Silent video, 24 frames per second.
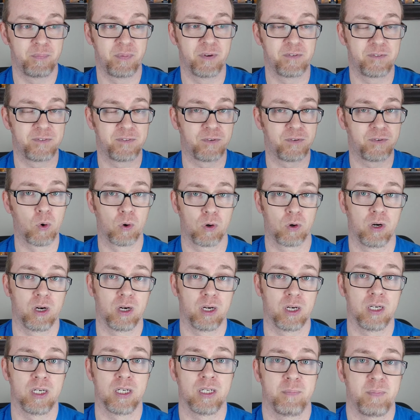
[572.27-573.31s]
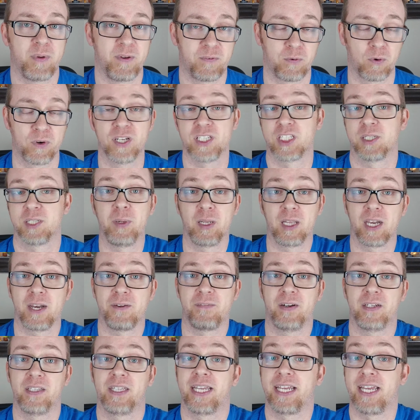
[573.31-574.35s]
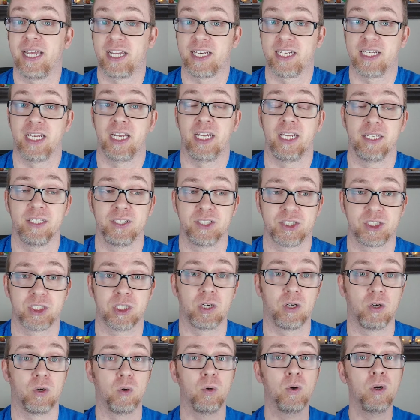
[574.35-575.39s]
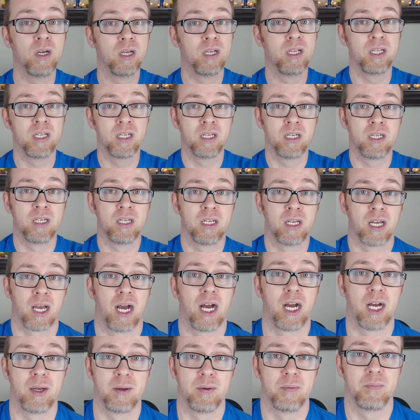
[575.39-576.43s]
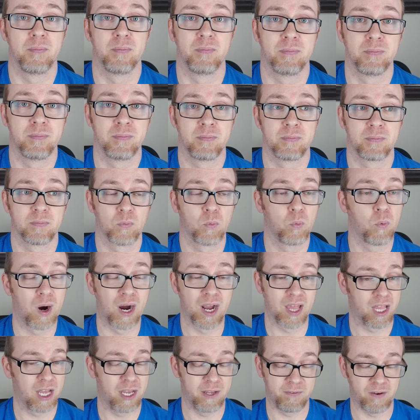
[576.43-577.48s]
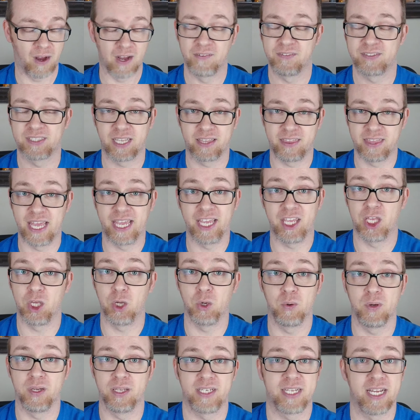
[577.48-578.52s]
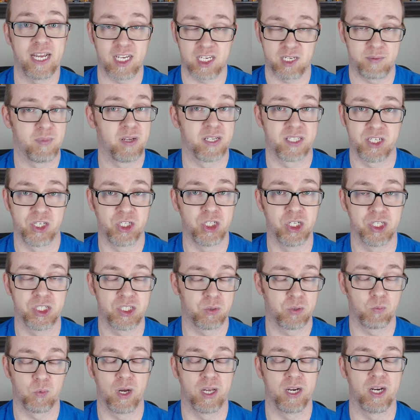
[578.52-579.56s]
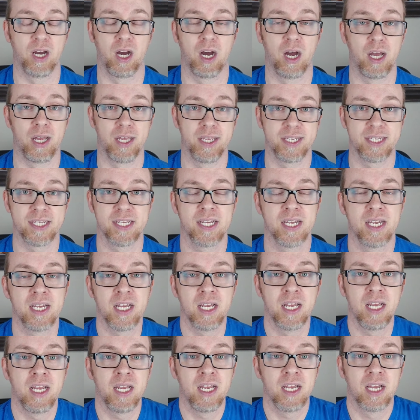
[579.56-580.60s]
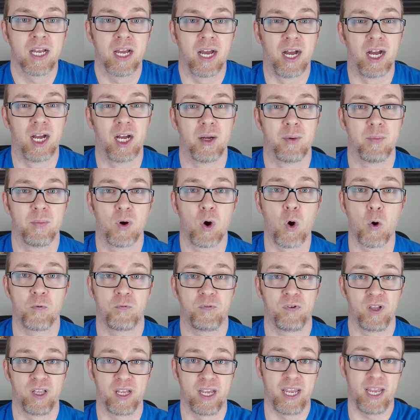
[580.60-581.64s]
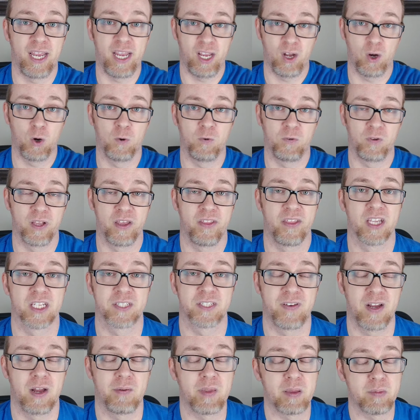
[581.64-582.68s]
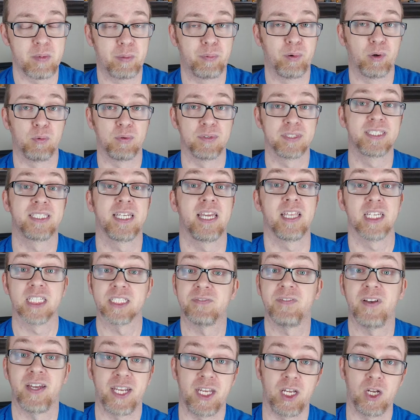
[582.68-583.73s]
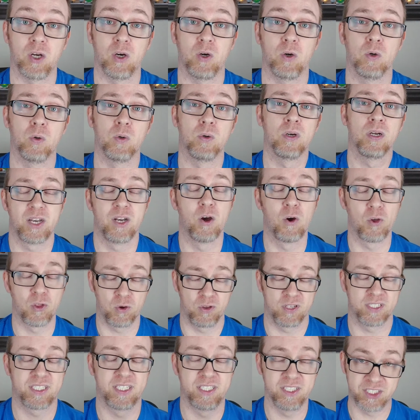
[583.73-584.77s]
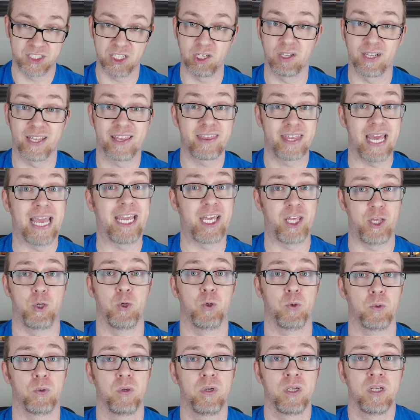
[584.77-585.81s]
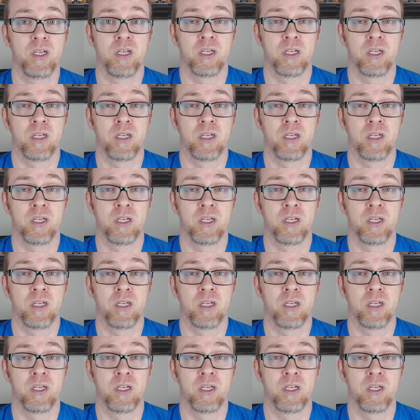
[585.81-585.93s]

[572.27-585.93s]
before disability finally kicked in. So while I've said thank you in text messages and whatnot, hopefully this family member will see this video and know that sincerely thank you.